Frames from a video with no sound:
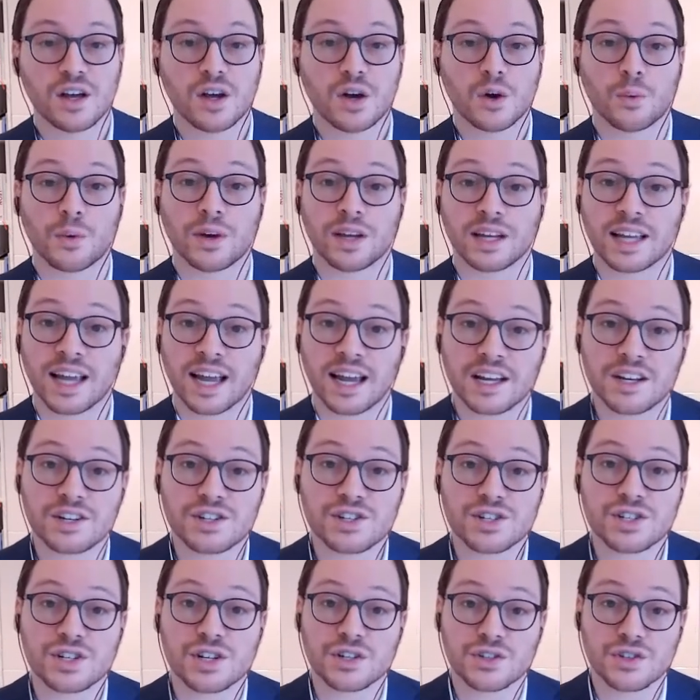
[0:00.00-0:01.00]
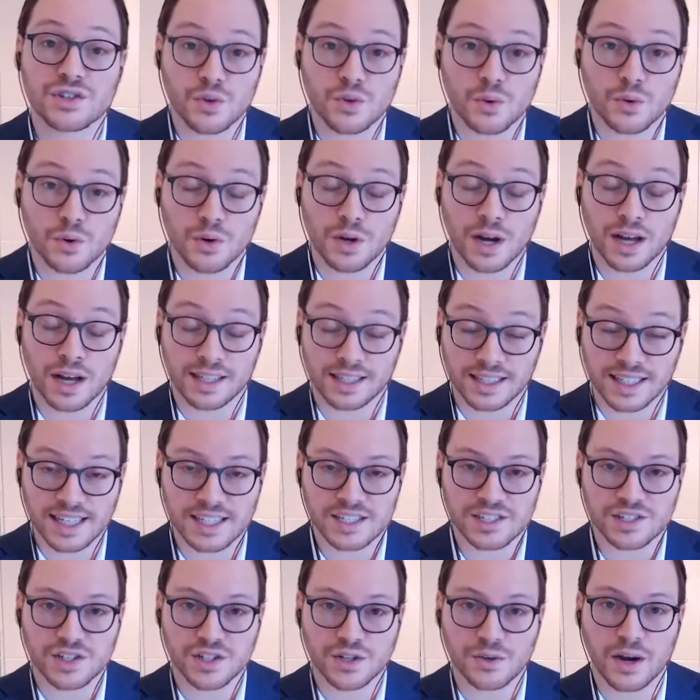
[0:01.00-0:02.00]
We engaged at
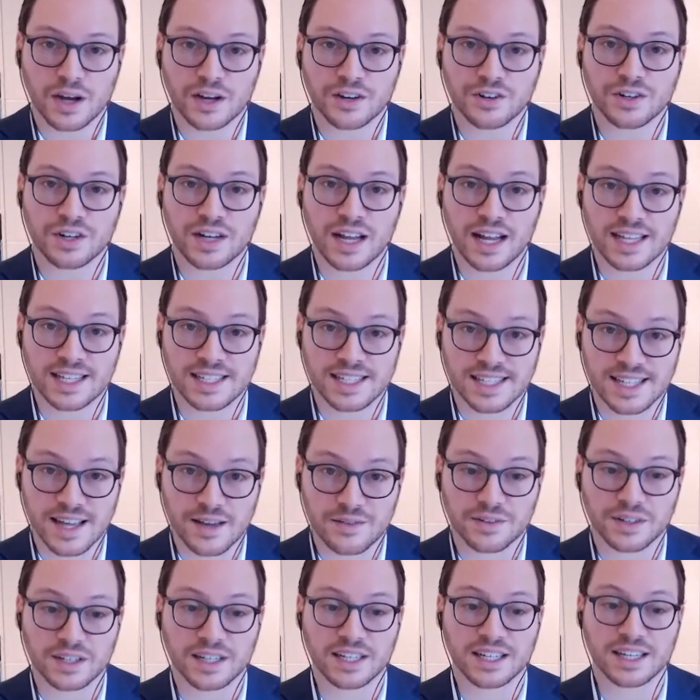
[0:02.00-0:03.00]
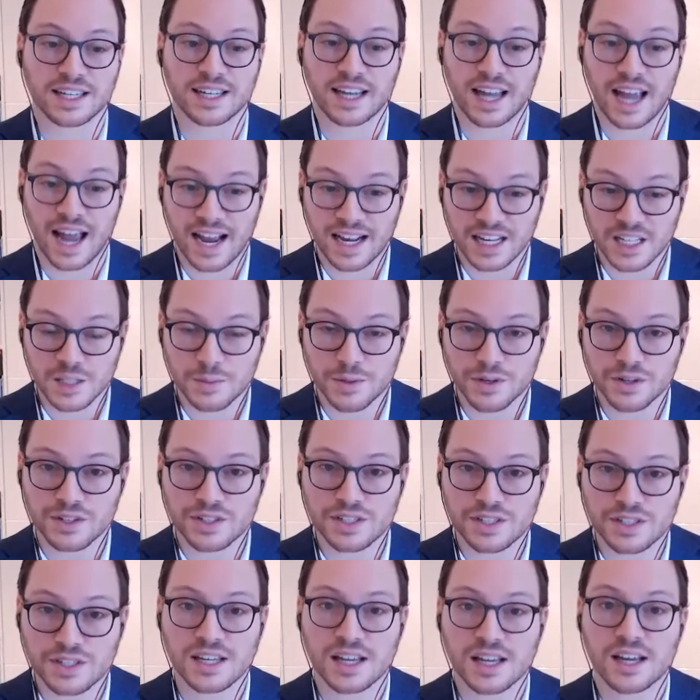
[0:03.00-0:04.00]
least 270
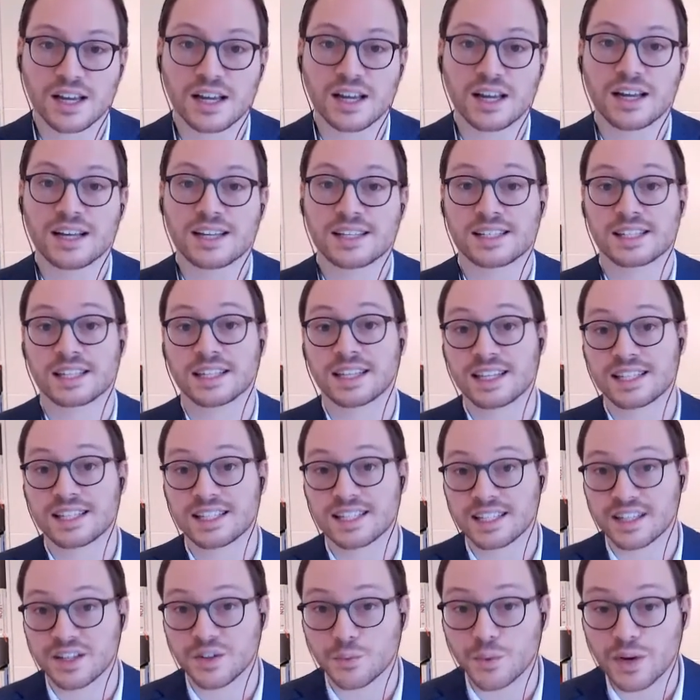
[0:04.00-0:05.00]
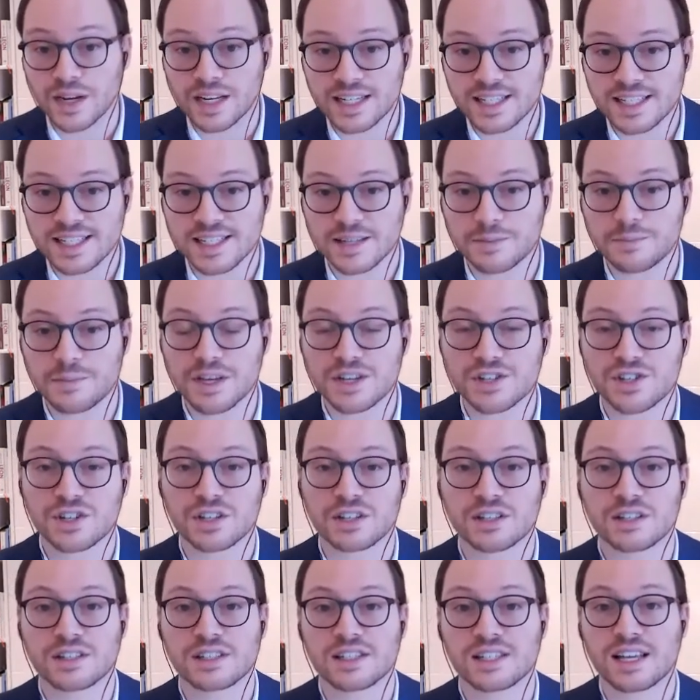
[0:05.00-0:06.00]
experts, solicited written
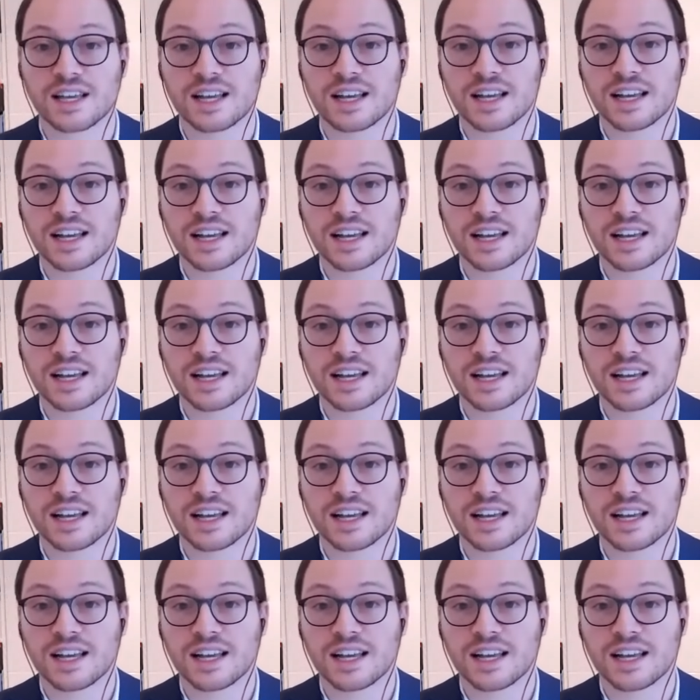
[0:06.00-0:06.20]
submissions,